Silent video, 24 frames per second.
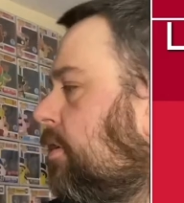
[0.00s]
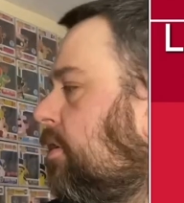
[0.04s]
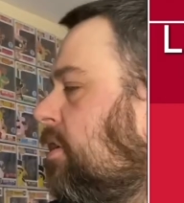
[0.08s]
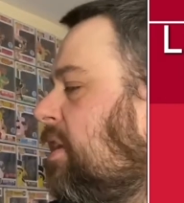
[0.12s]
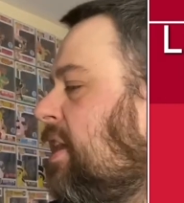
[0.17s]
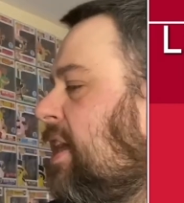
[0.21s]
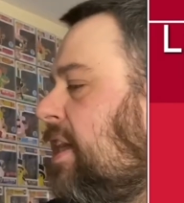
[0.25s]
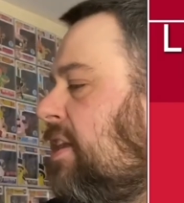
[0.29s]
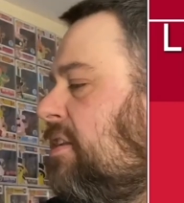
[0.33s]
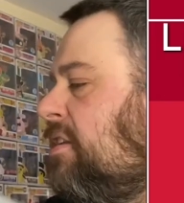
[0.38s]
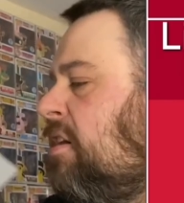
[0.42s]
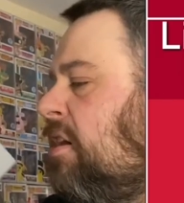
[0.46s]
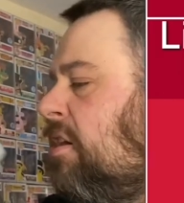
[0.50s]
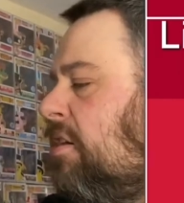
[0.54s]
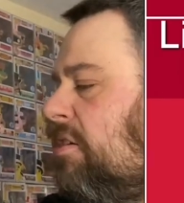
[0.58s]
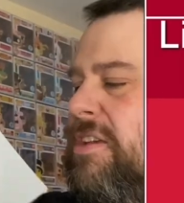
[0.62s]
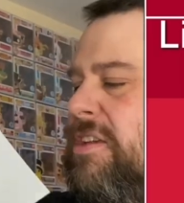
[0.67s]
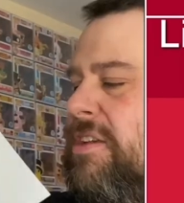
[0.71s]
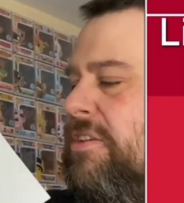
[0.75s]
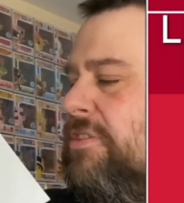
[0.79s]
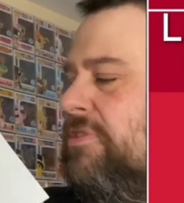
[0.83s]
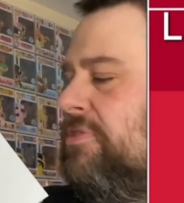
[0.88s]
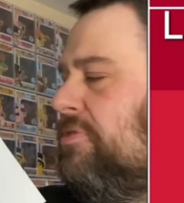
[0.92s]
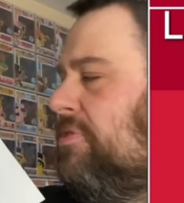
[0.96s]
Yeah, not
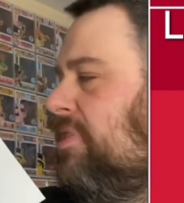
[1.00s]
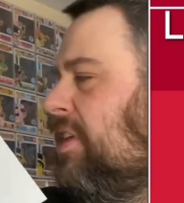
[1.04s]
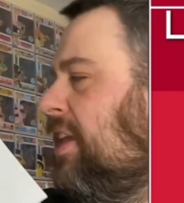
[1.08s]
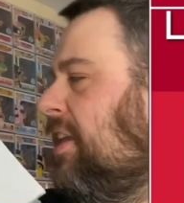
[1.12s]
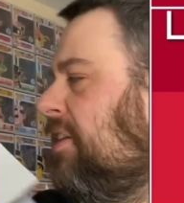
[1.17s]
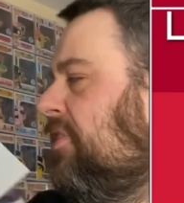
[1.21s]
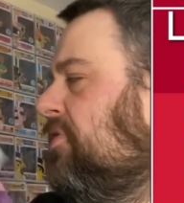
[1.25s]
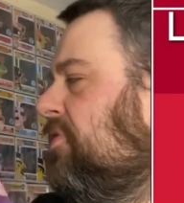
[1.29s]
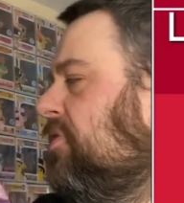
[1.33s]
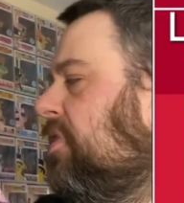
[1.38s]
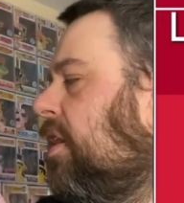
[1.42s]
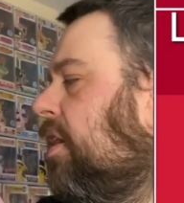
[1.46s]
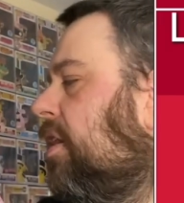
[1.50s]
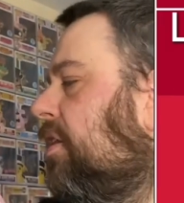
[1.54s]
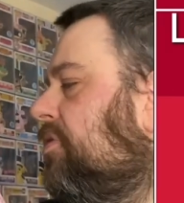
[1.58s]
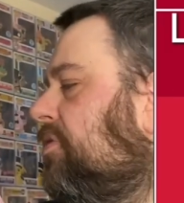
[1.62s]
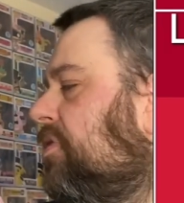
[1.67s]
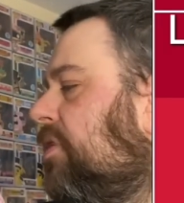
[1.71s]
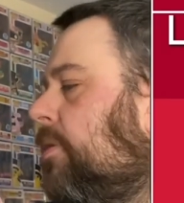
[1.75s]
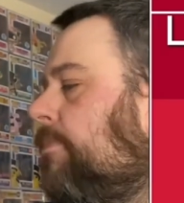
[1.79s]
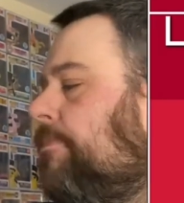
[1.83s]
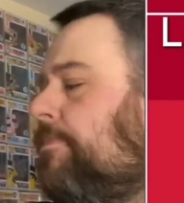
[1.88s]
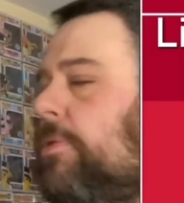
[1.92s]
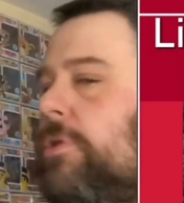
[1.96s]
as
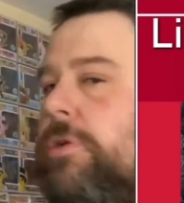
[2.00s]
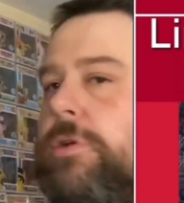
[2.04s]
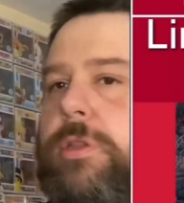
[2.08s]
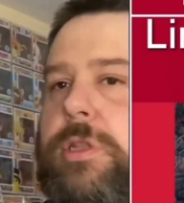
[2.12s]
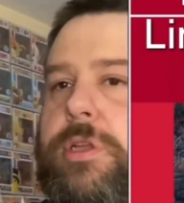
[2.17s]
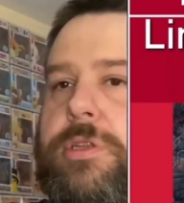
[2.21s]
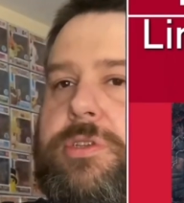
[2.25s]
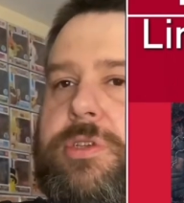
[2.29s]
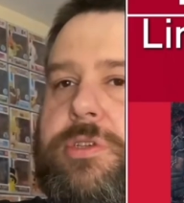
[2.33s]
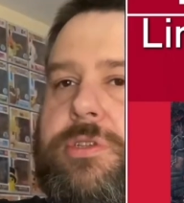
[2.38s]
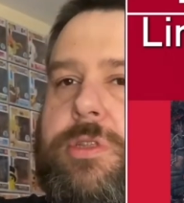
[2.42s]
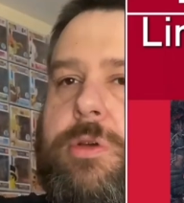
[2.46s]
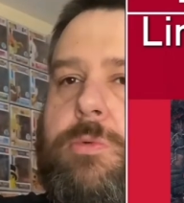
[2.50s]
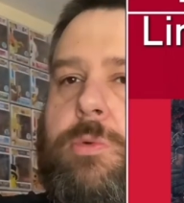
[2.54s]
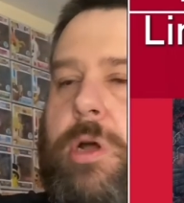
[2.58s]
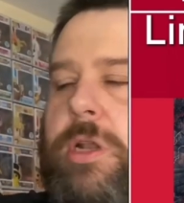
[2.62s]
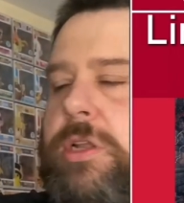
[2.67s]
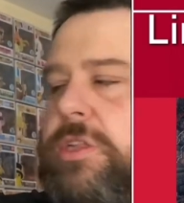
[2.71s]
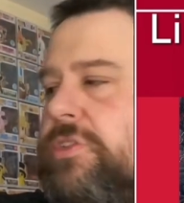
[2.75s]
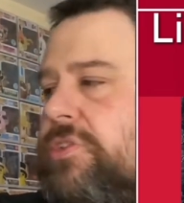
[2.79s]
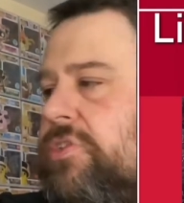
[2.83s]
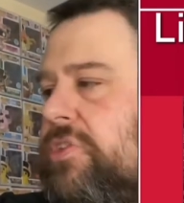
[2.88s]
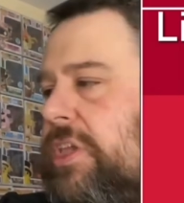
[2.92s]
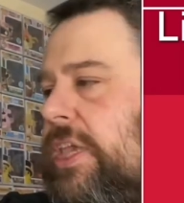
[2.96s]
exciting a booklet as the one
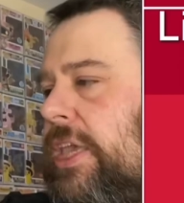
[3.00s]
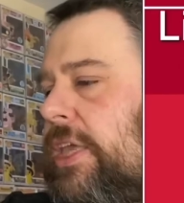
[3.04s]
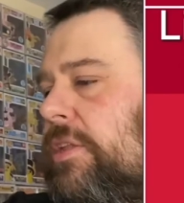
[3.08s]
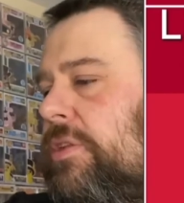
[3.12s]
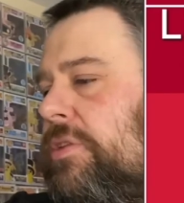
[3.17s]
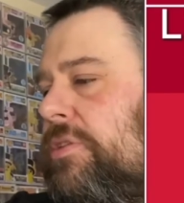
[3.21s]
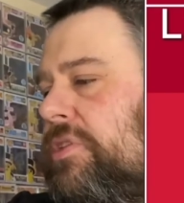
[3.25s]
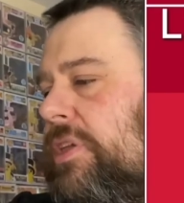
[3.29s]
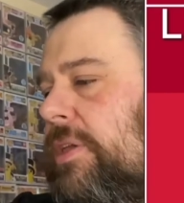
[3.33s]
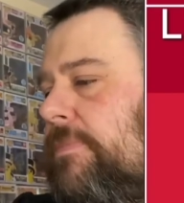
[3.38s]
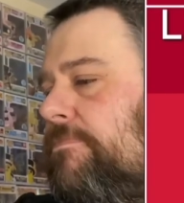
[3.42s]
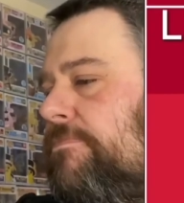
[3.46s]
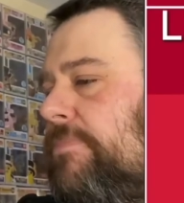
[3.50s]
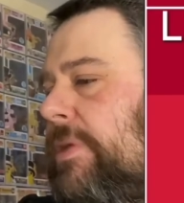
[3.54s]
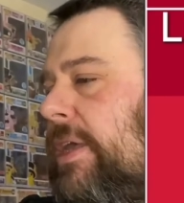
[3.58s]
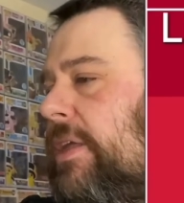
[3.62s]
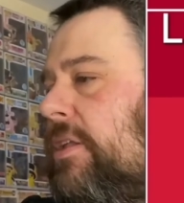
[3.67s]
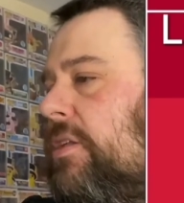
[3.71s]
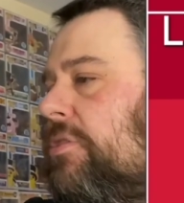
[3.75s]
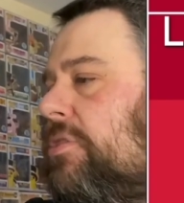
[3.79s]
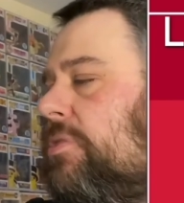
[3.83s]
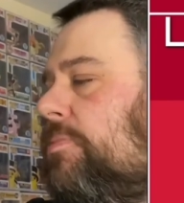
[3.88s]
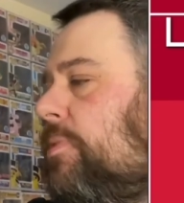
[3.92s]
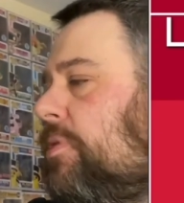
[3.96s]
in Skills in
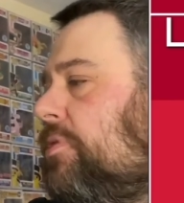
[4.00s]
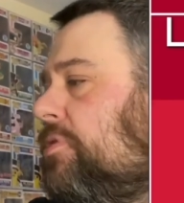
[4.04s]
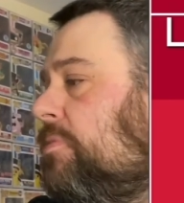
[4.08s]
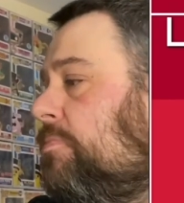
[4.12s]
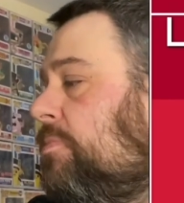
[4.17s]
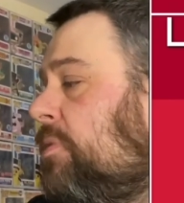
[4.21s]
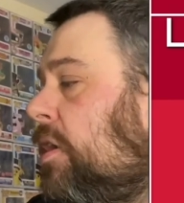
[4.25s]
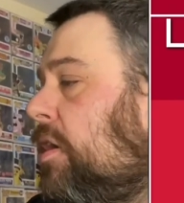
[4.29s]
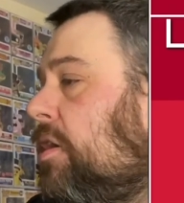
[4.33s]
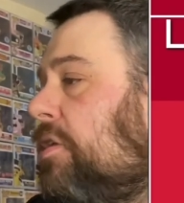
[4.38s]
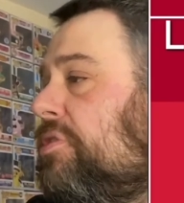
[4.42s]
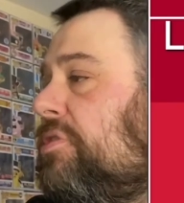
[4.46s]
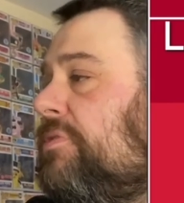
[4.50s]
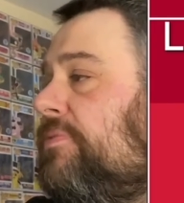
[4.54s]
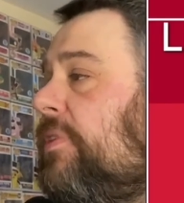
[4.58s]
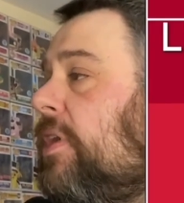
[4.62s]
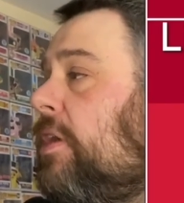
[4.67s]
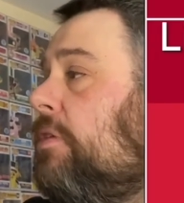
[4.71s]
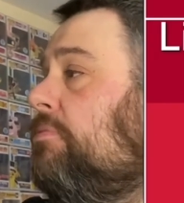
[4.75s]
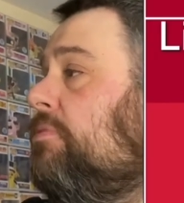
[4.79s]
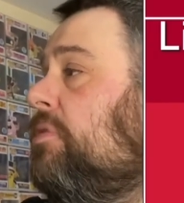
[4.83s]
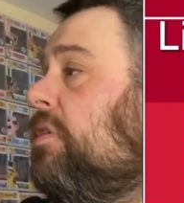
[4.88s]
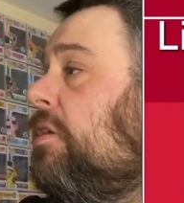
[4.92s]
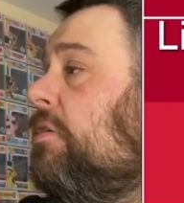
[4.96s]
Pills, but some nice
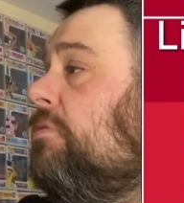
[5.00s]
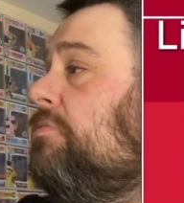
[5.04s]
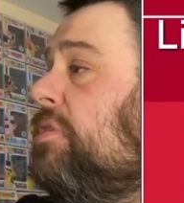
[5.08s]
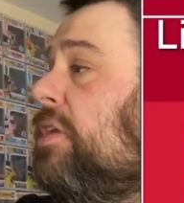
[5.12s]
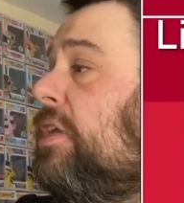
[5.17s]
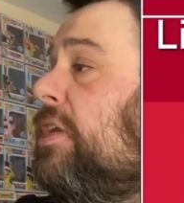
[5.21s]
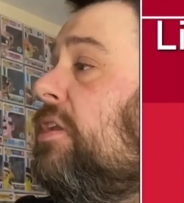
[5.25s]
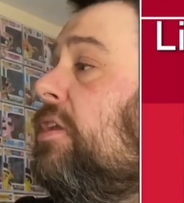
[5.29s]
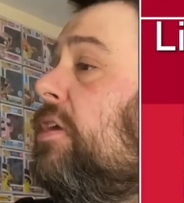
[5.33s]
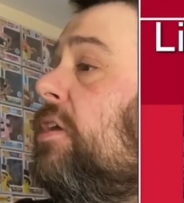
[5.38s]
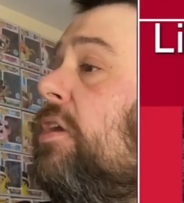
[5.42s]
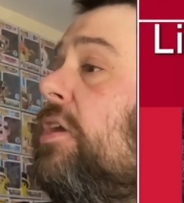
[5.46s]
photos in,